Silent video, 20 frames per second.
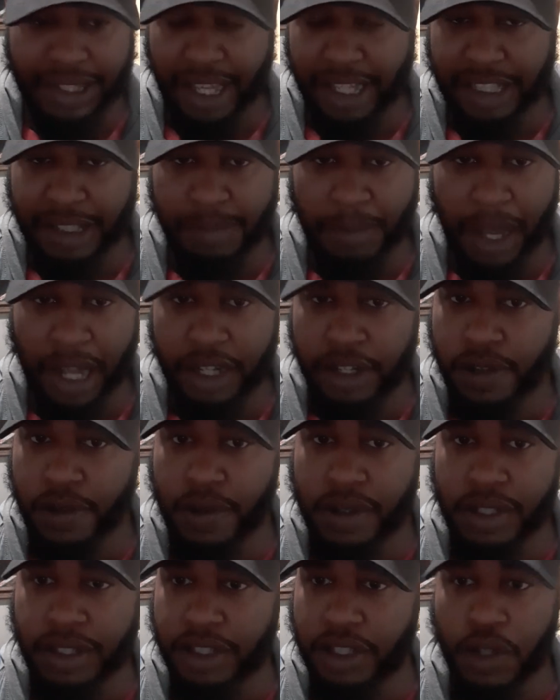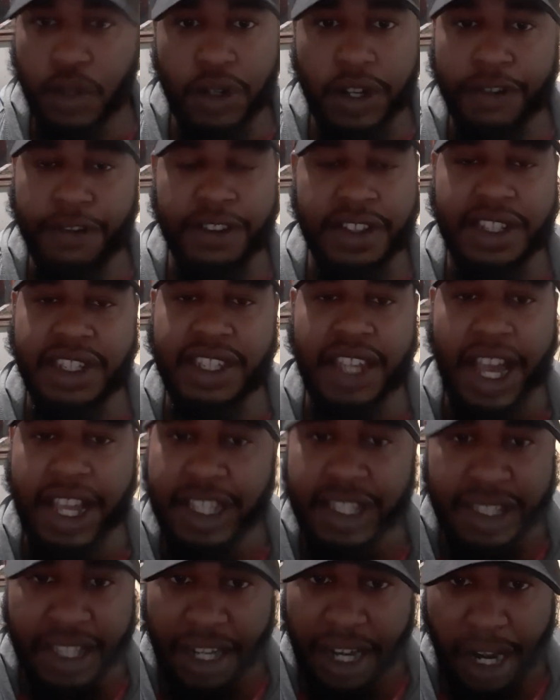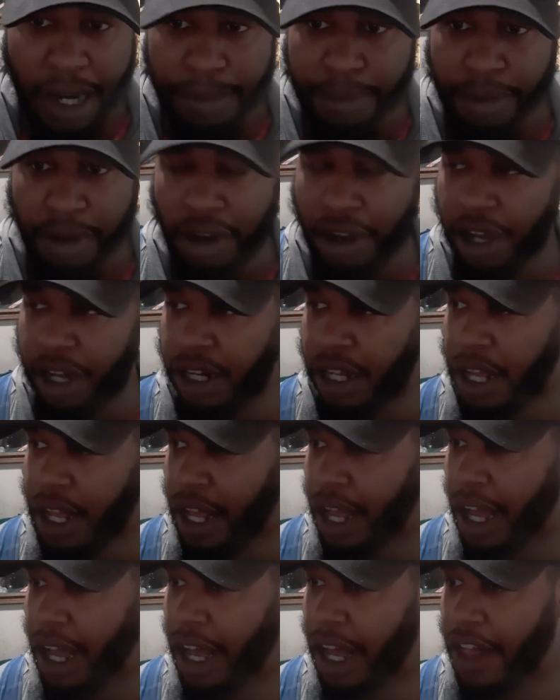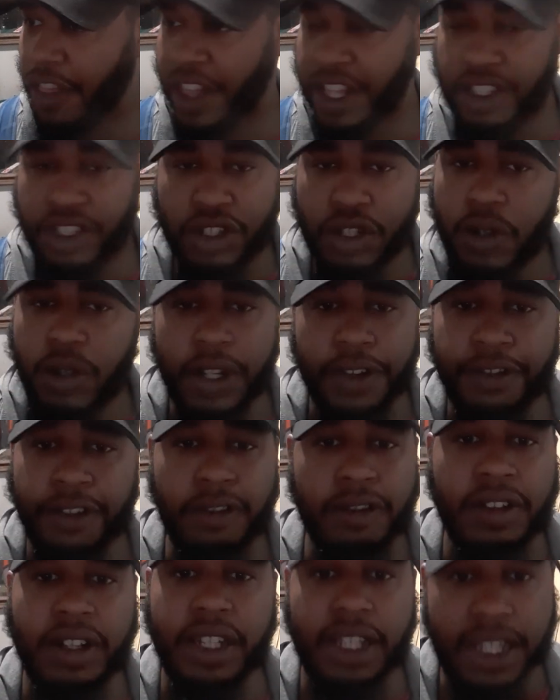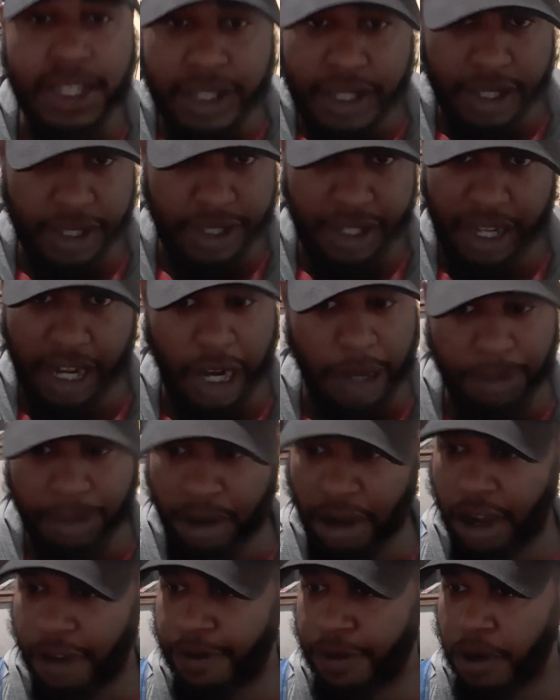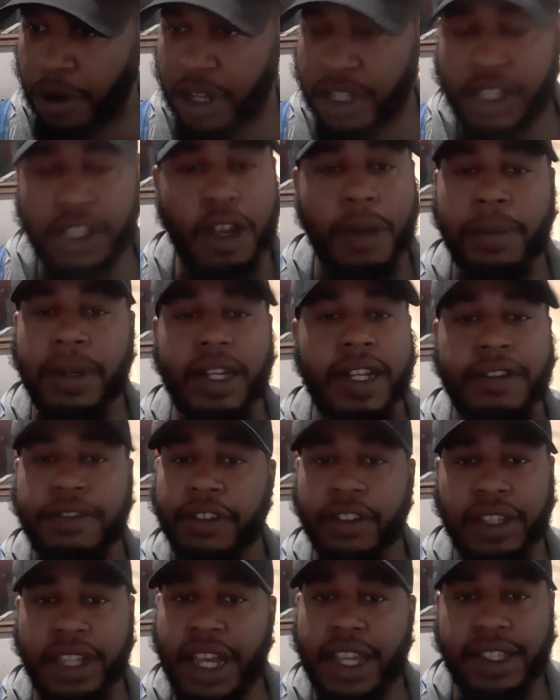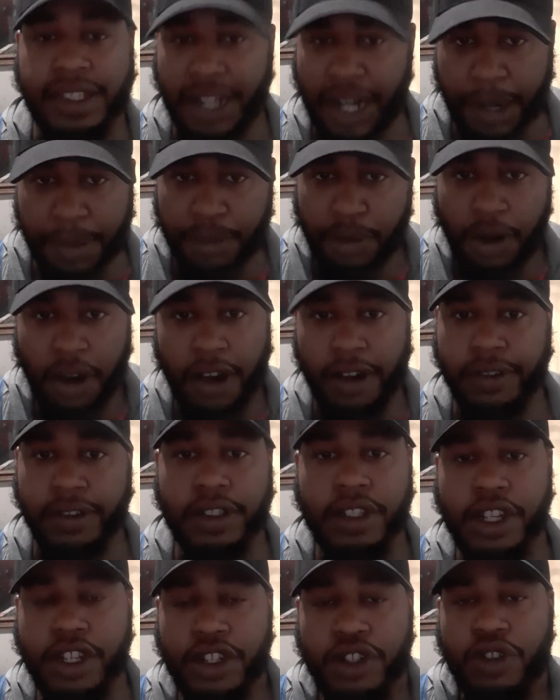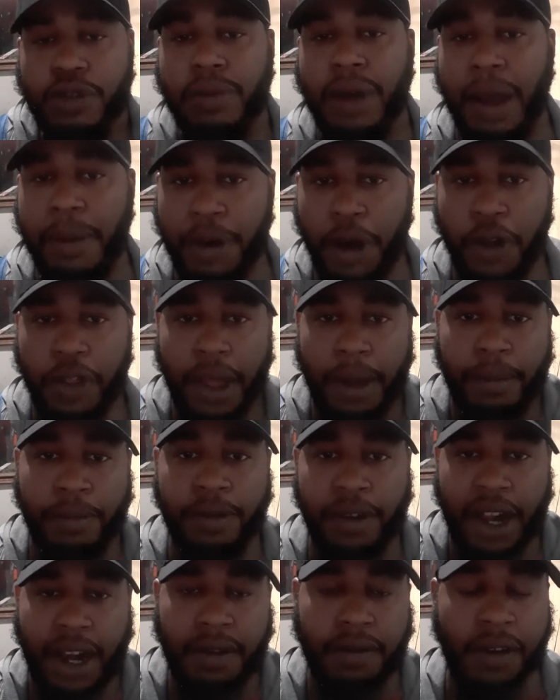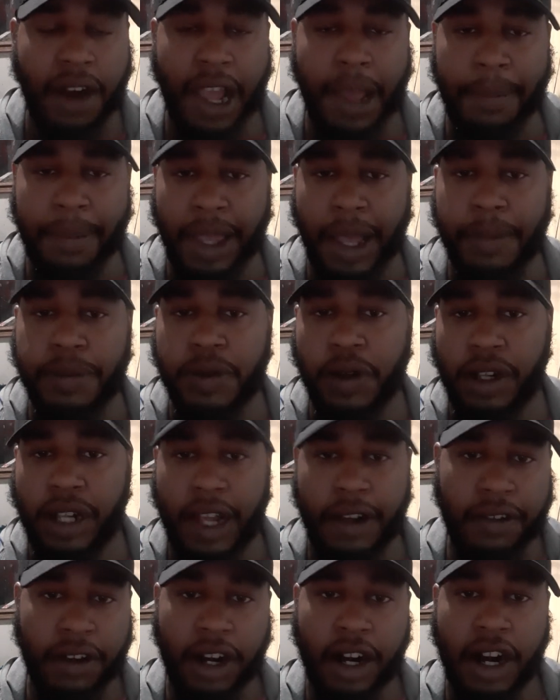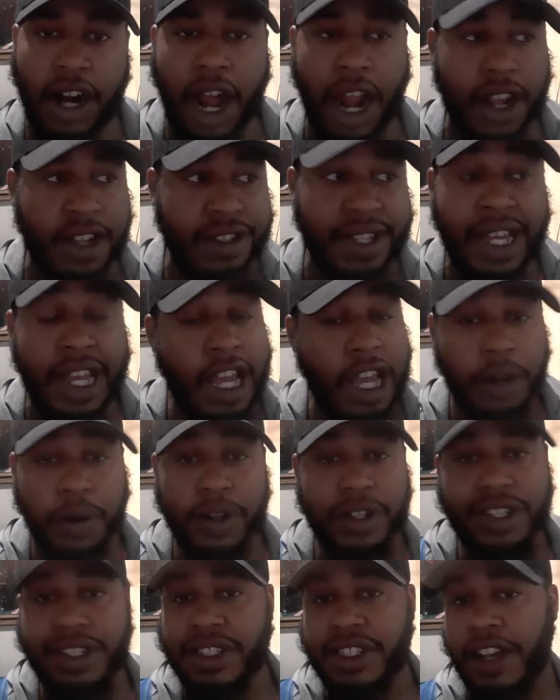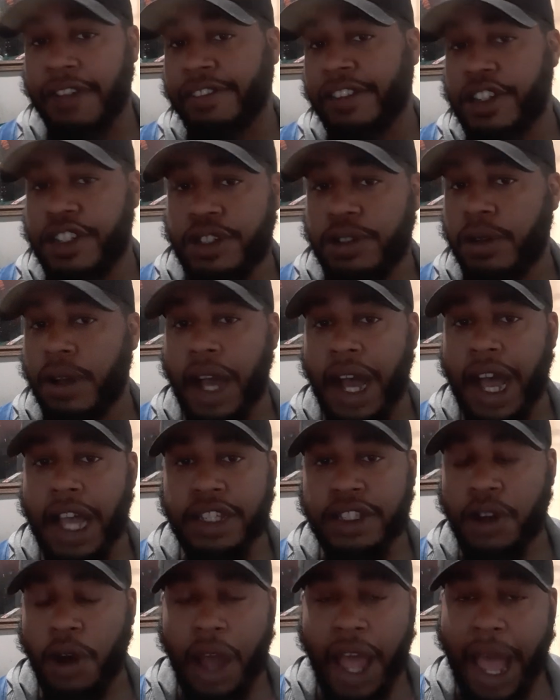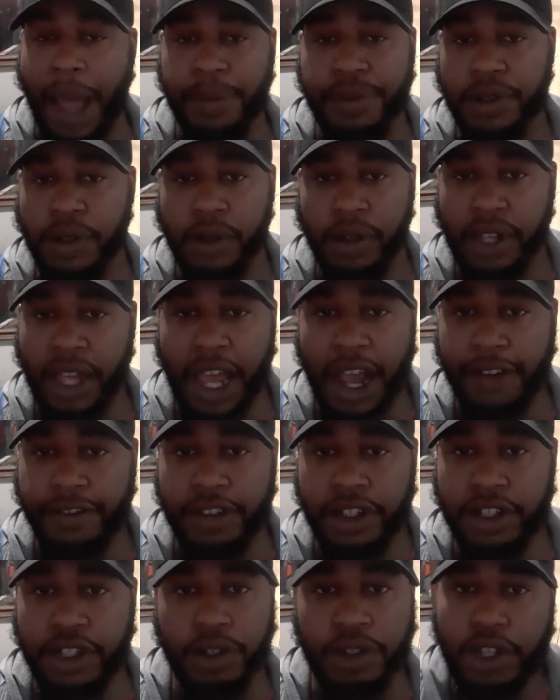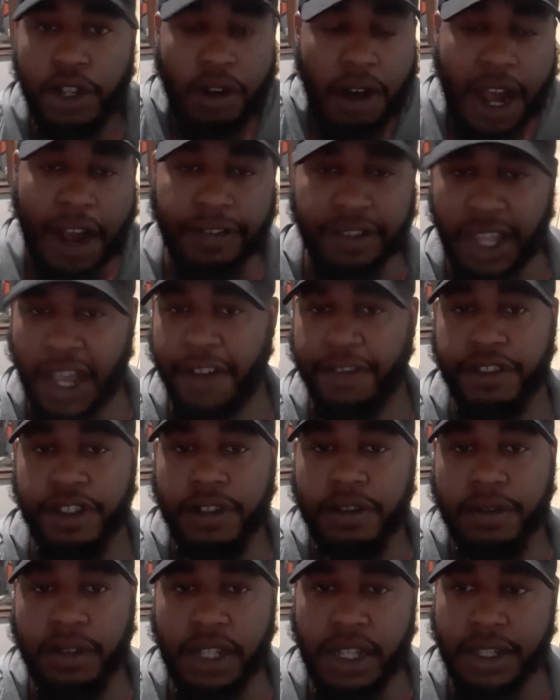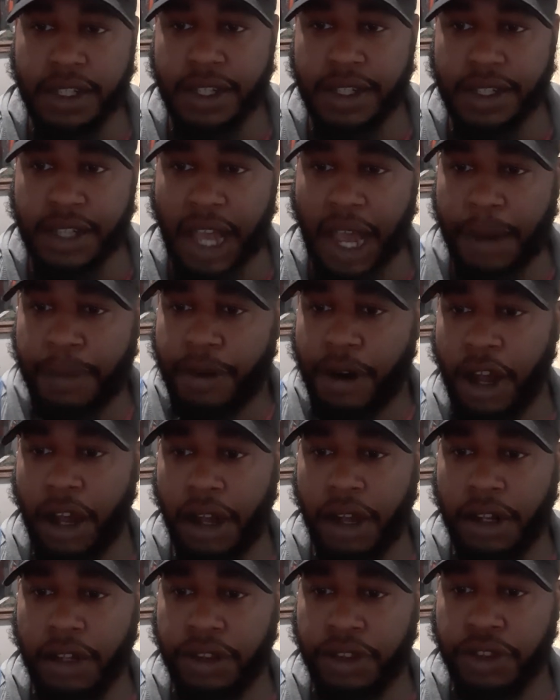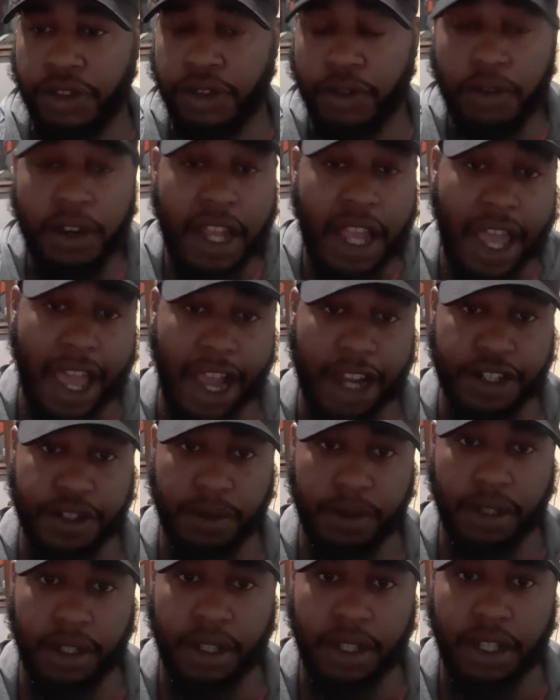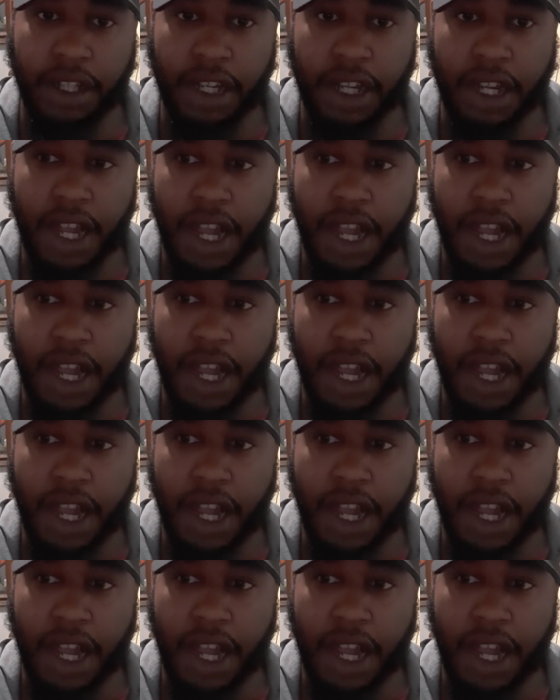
That's my new 2 different sights that I brought. That's 2 different releases that I brought for it. It's so many different things that I brought to shoot my bow that ran me up to $1,100, which is stuff that you guys don't absolutely have to do. You don't have to have 2 releases. I brought 3 actually.